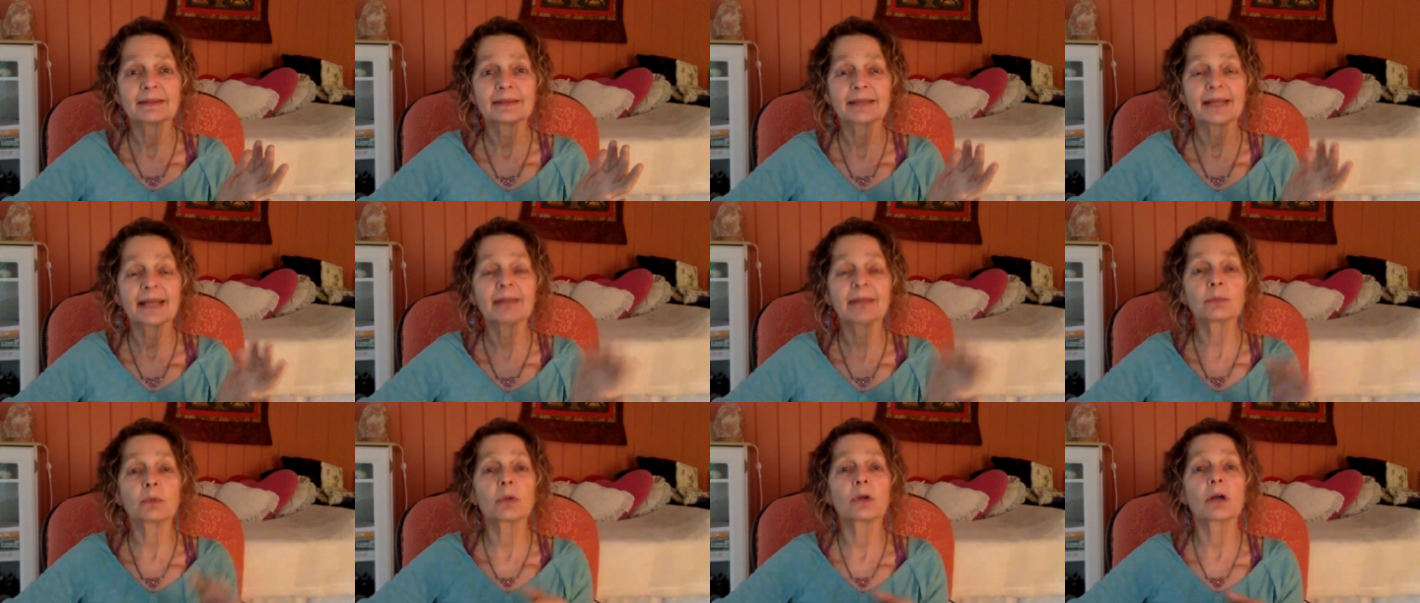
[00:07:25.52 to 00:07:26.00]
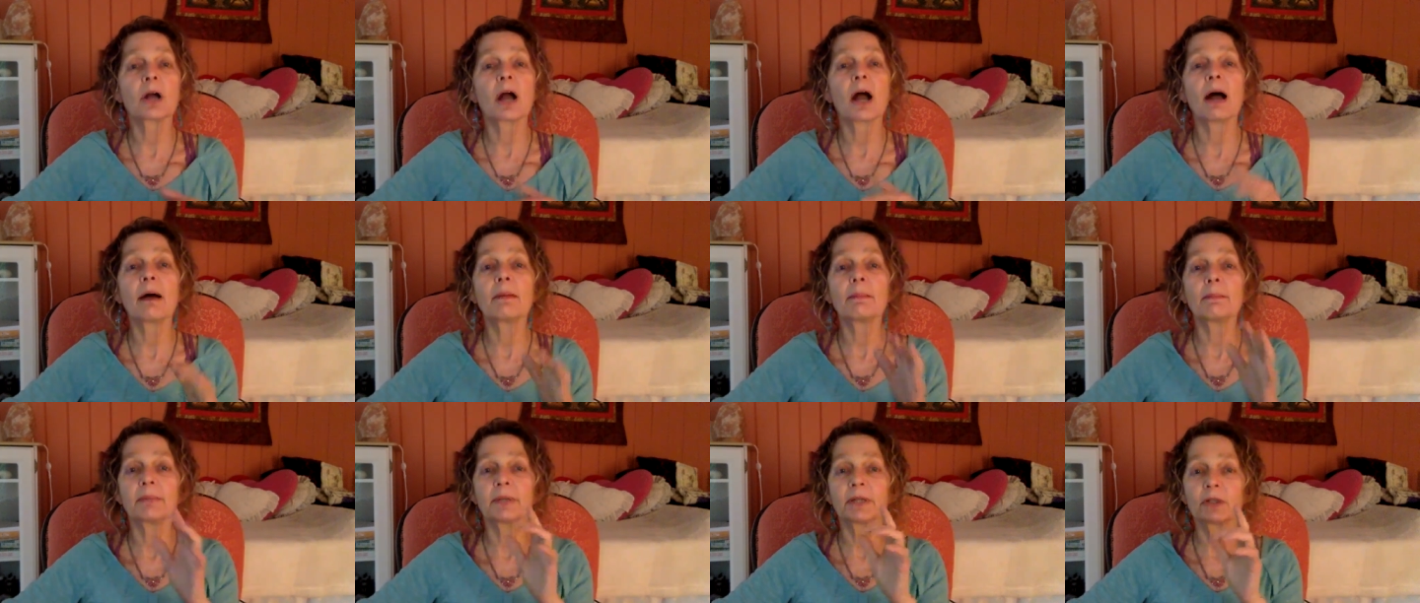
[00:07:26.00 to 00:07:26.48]
That will
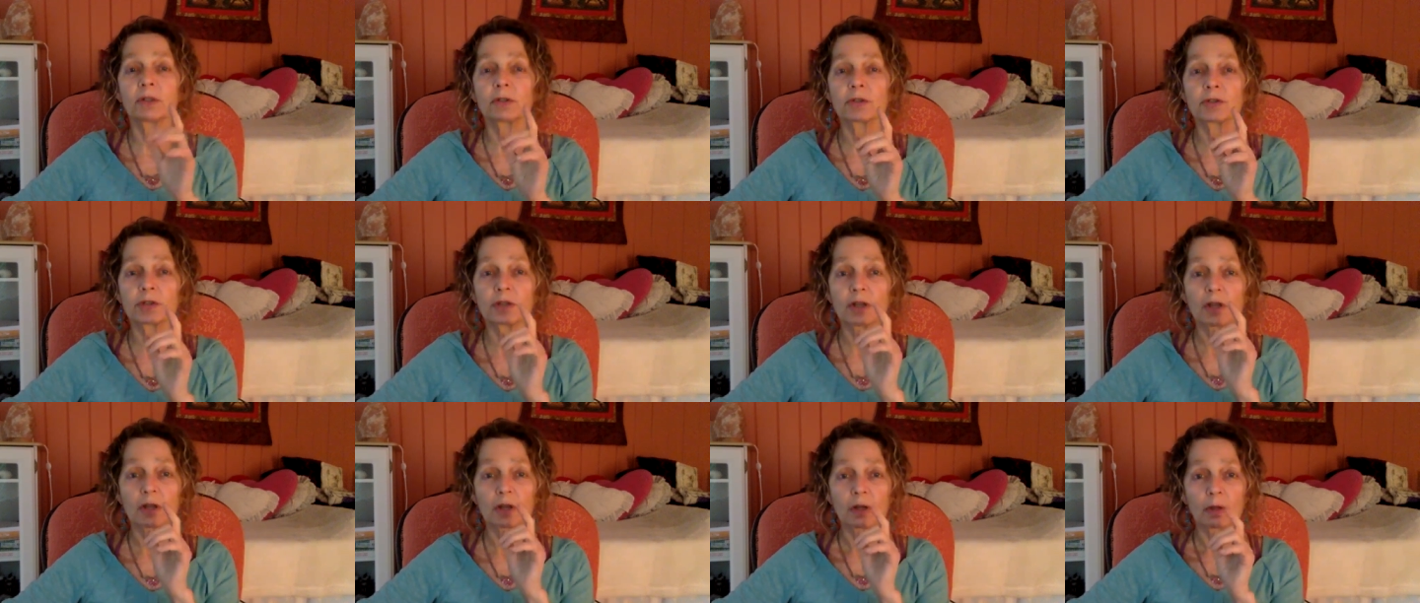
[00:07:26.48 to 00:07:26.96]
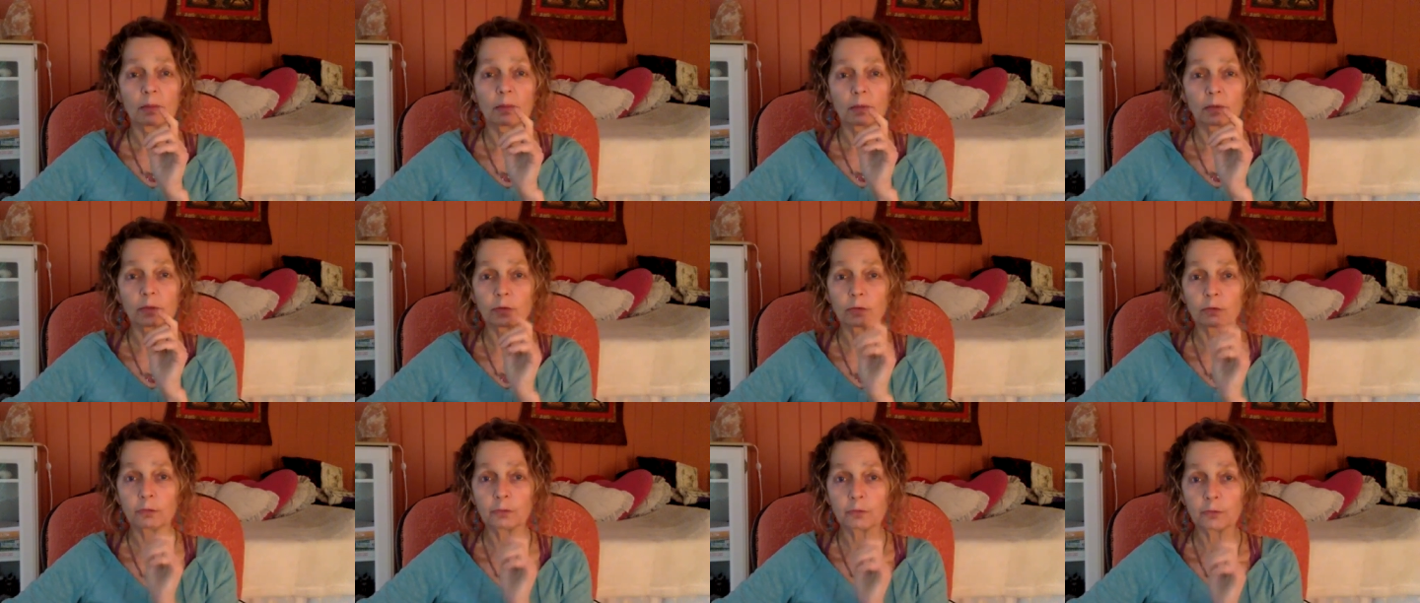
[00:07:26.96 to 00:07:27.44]
come because when
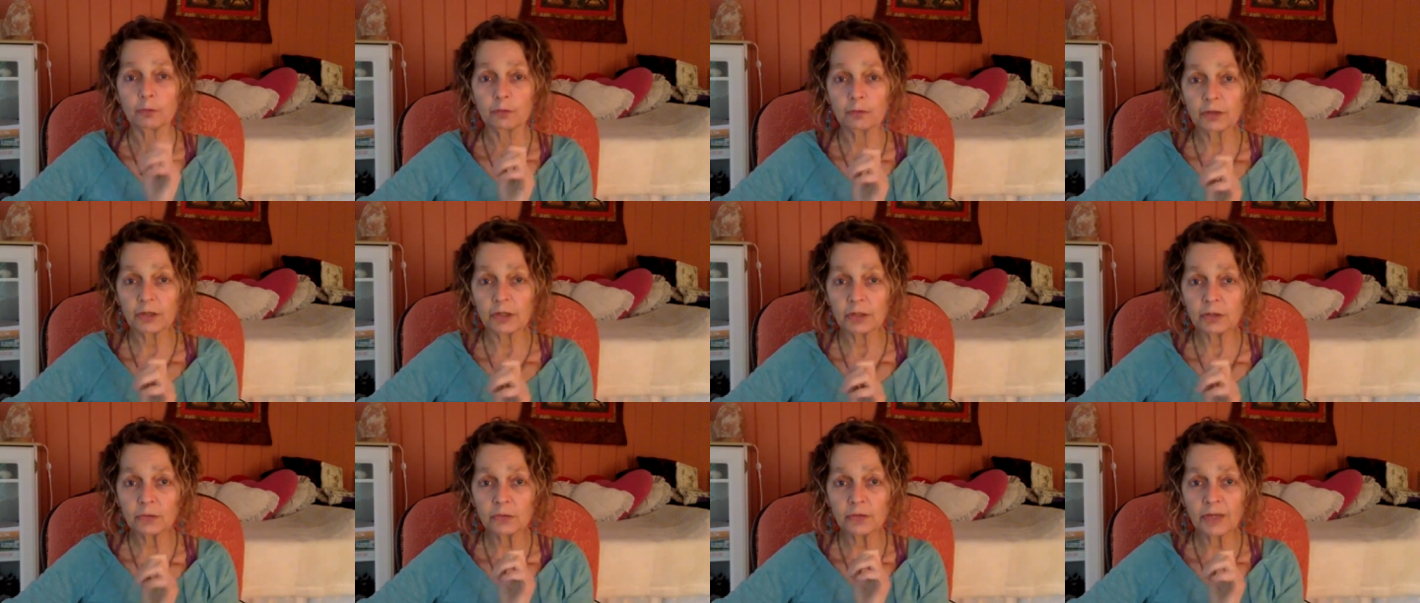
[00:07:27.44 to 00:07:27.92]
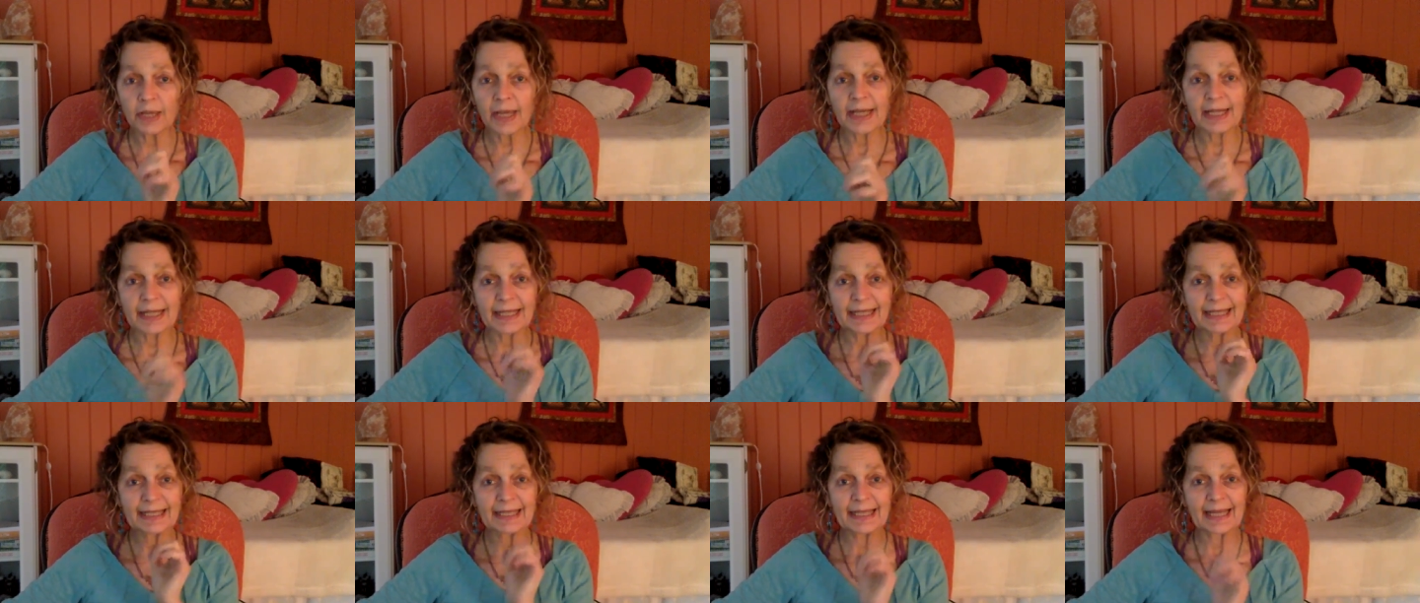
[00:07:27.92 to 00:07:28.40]
you feel
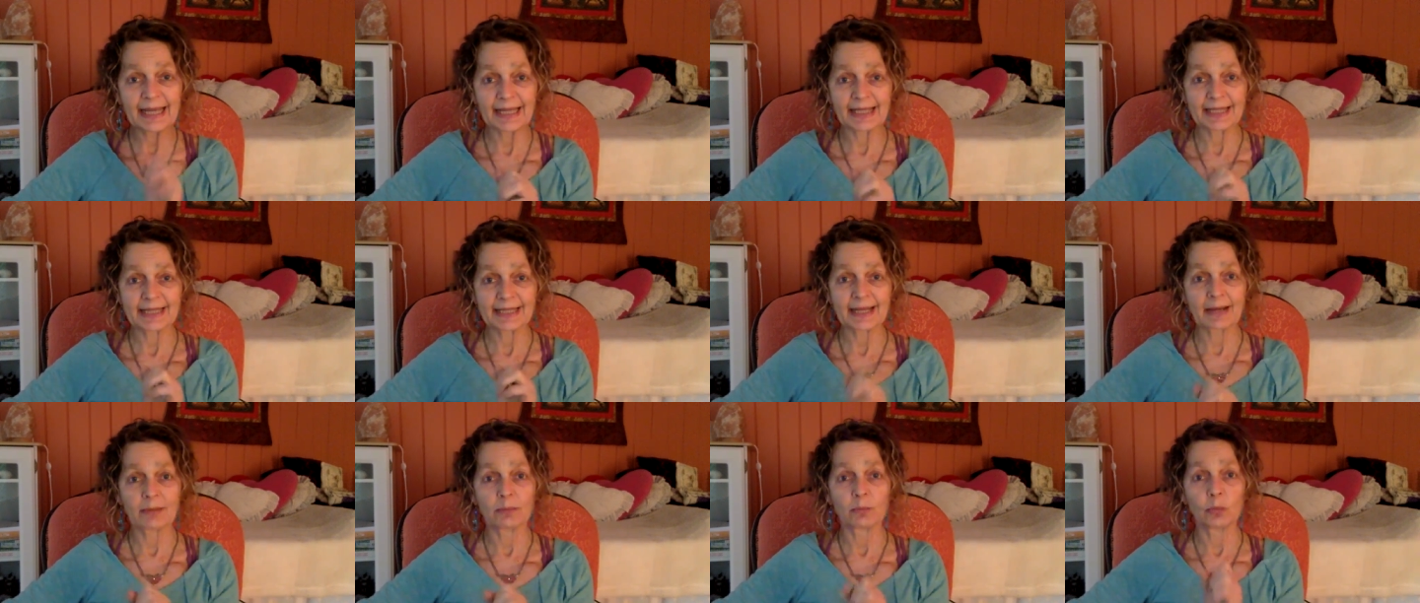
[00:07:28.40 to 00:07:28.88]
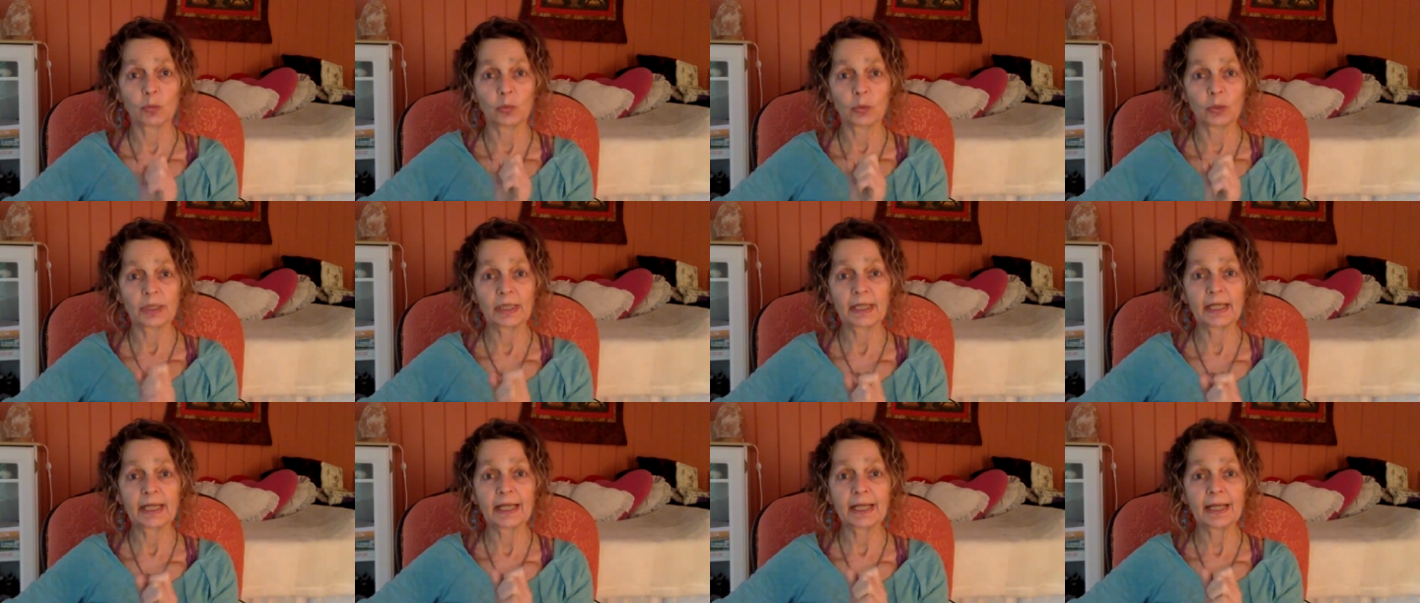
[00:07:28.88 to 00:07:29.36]
that yes, I'm
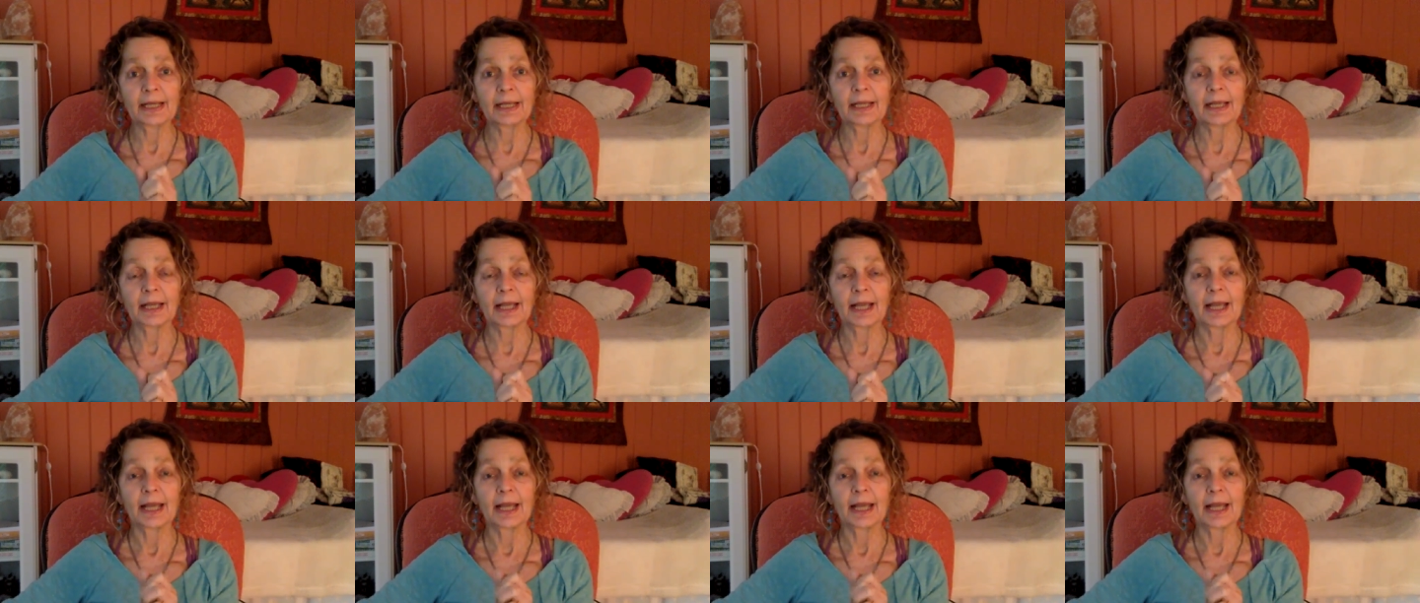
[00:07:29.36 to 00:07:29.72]
willing,